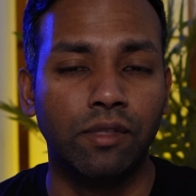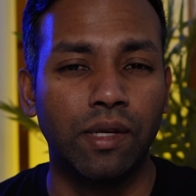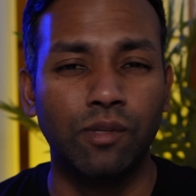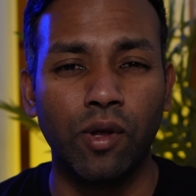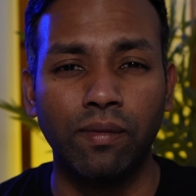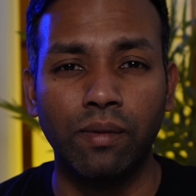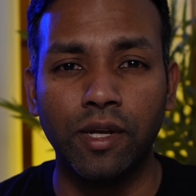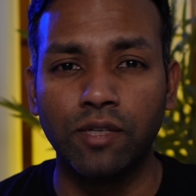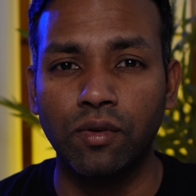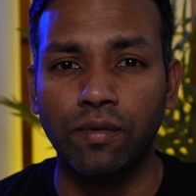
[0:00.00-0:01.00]
seems to have the
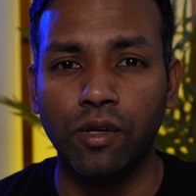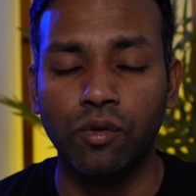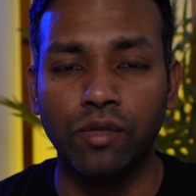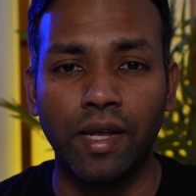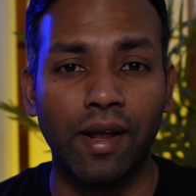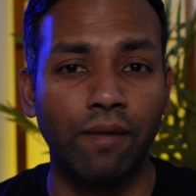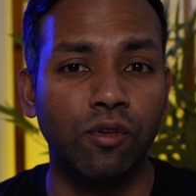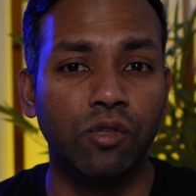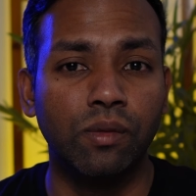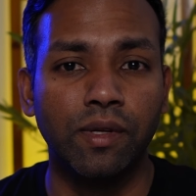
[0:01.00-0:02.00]
best reviews, and I've
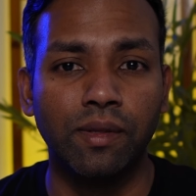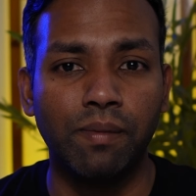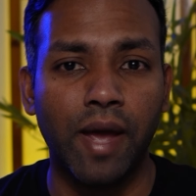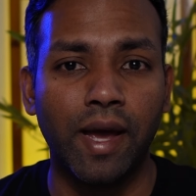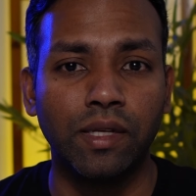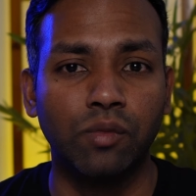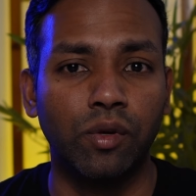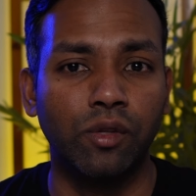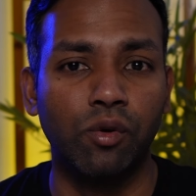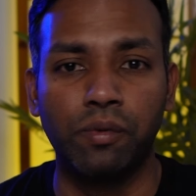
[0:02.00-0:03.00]
used them in the past
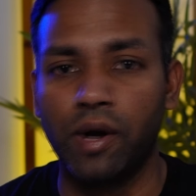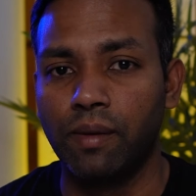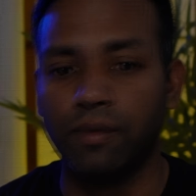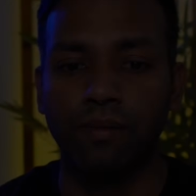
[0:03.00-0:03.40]
with no problem.